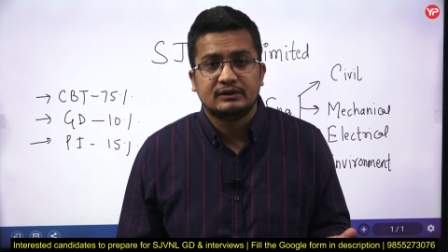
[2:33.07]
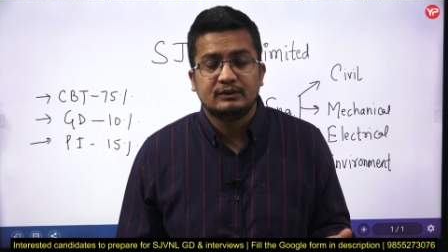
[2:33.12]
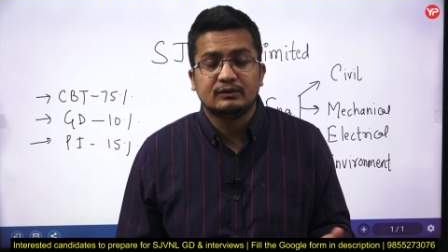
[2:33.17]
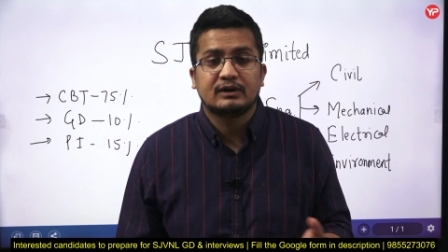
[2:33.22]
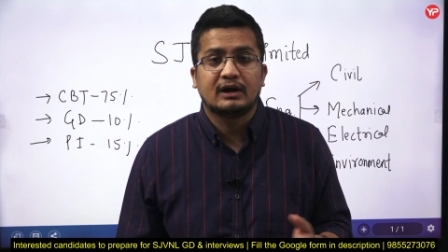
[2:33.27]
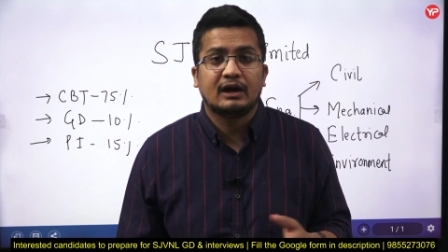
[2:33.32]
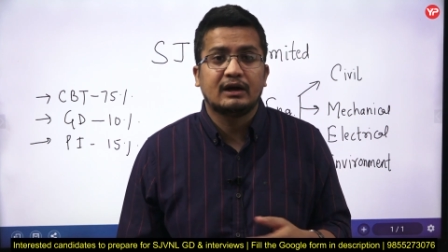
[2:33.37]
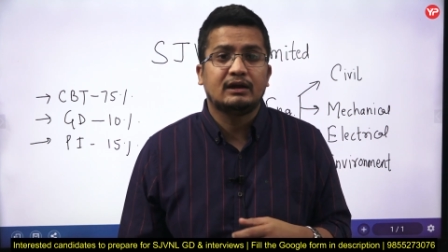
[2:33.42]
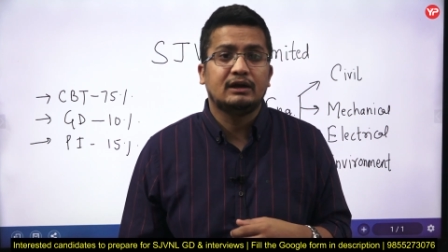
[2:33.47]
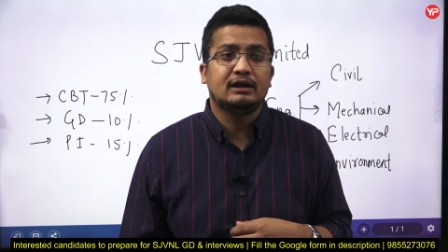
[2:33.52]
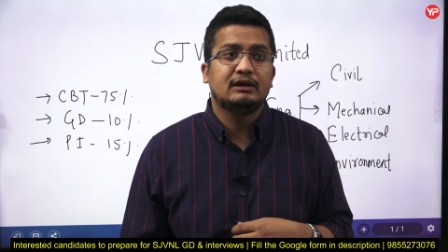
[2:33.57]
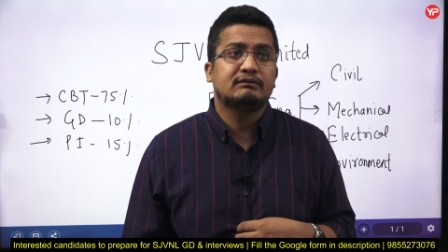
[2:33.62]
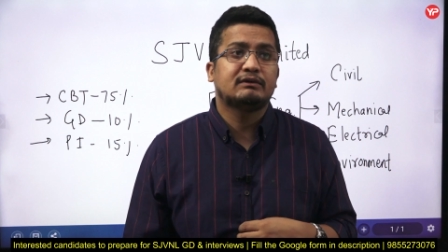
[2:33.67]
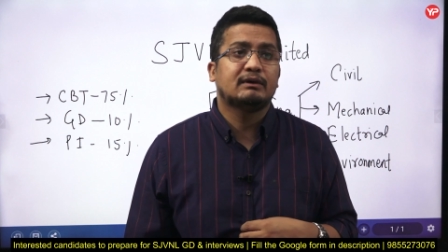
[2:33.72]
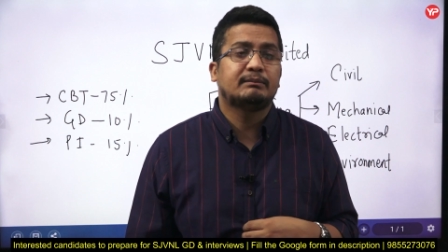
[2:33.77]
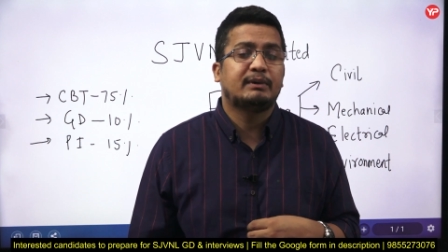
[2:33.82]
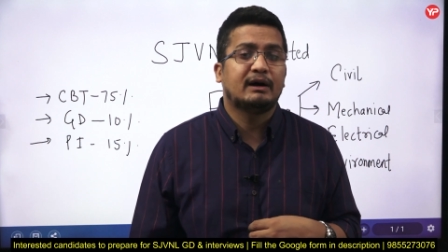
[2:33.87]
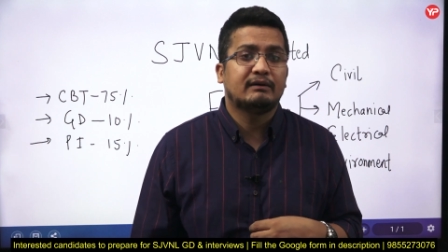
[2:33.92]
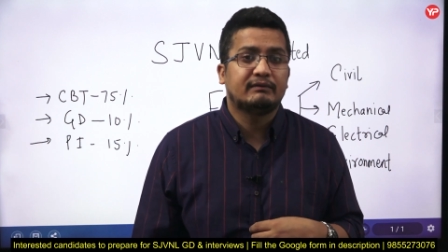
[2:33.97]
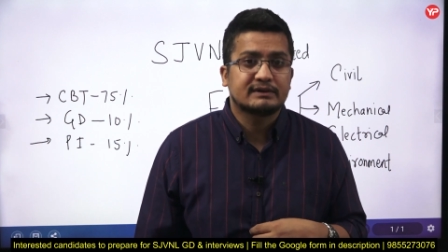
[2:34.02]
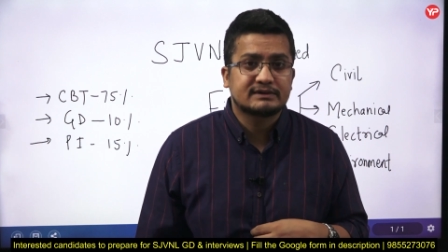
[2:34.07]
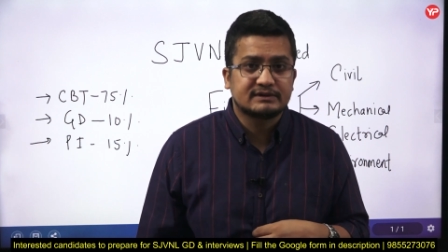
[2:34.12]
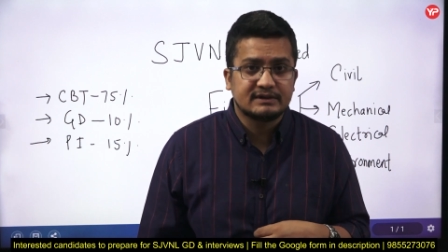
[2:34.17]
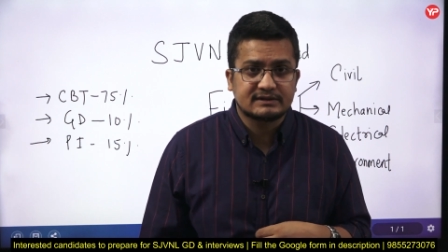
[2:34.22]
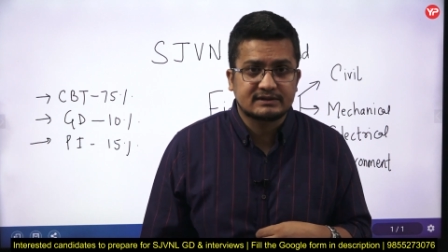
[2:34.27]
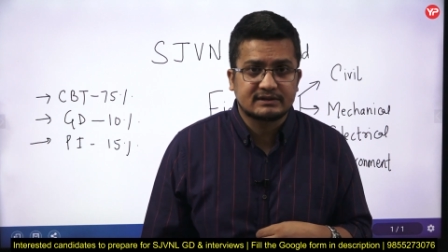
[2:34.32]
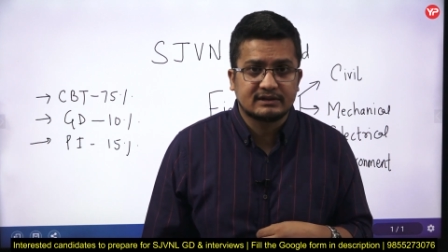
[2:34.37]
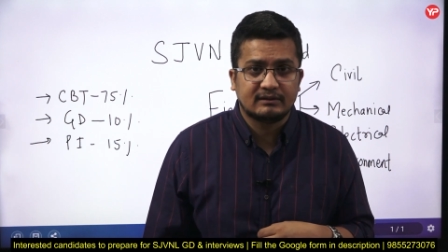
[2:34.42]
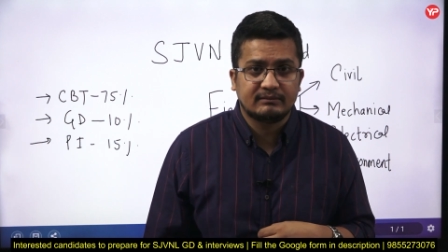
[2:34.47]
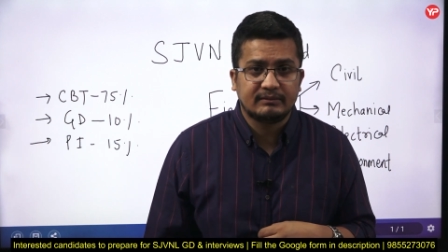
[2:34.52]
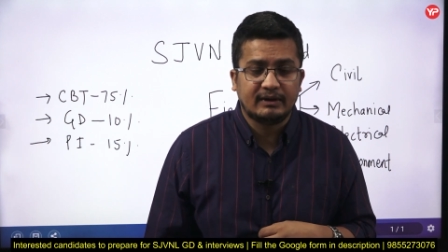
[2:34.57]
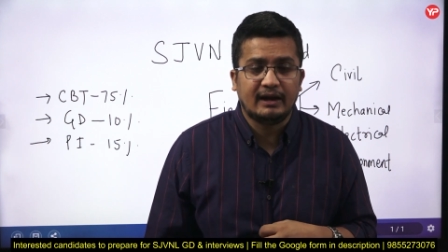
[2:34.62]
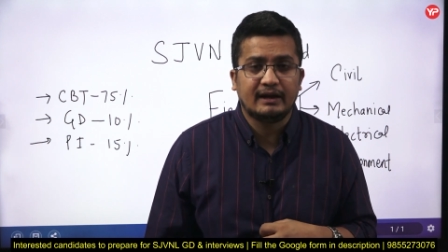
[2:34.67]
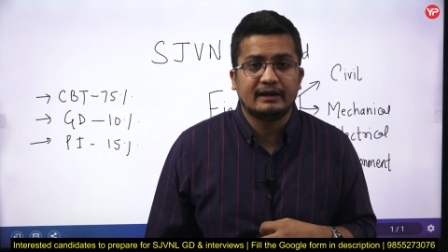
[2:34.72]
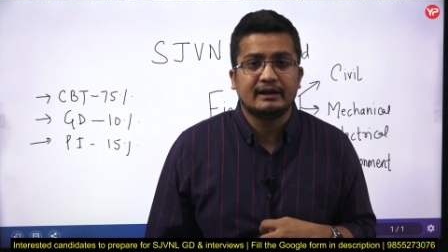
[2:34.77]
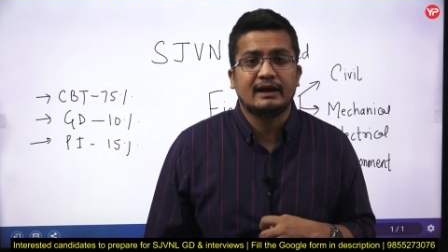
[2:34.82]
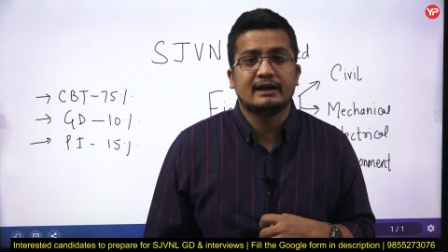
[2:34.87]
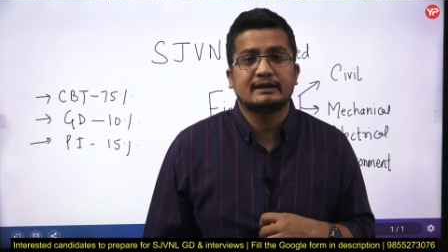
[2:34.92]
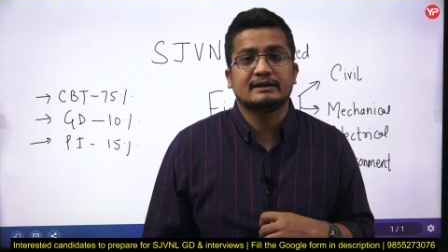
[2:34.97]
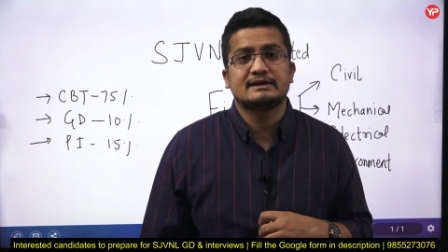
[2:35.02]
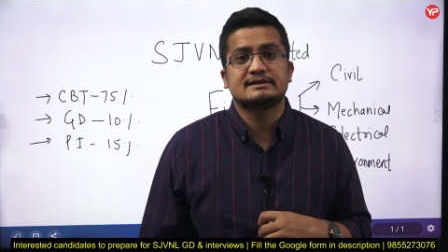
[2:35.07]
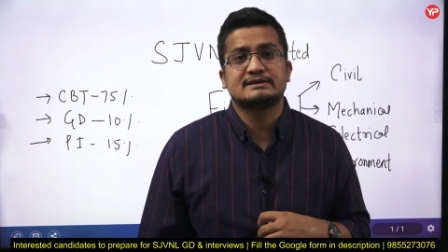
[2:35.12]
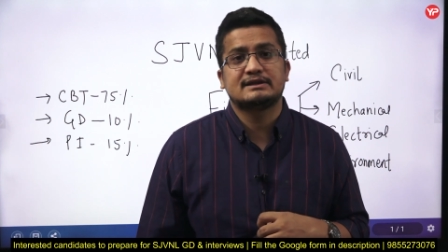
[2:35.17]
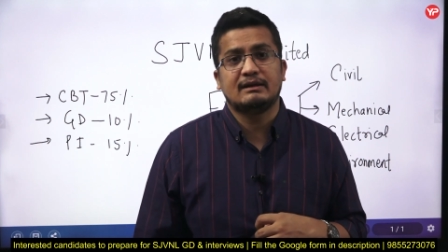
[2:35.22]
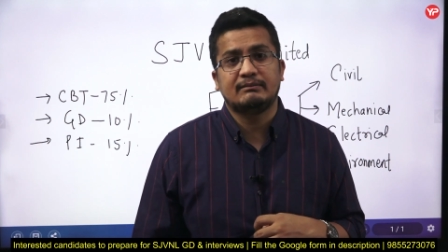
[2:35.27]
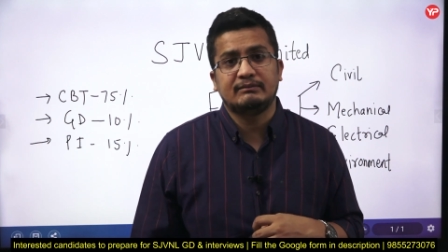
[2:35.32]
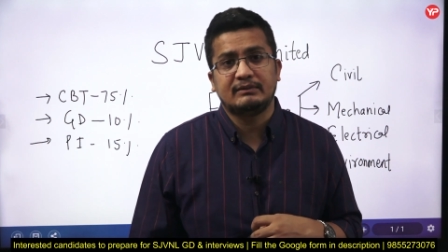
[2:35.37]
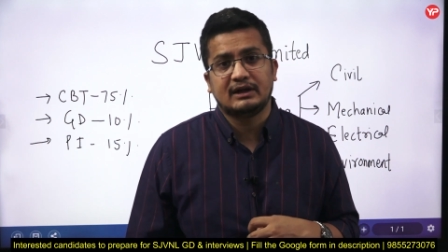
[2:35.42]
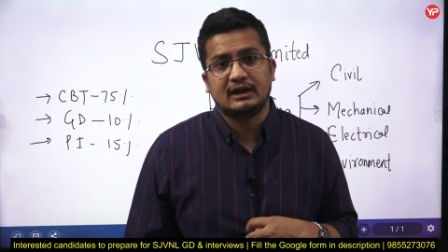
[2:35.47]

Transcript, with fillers: You can't leave the power system, and at the same